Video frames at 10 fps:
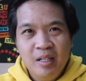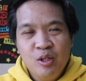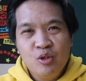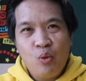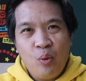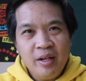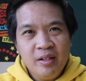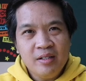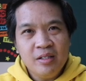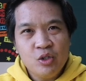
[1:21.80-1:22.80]
So why
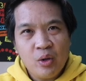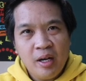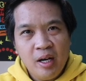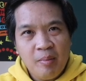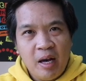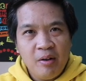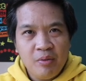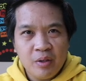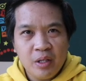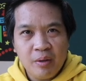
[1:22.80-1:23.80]
does it dry up
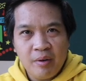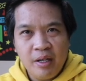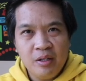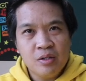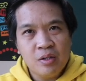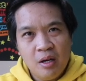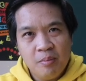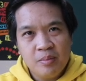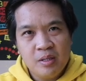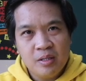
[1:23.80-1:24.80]
after the rain
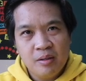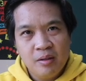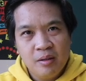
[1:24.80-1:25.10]
stops?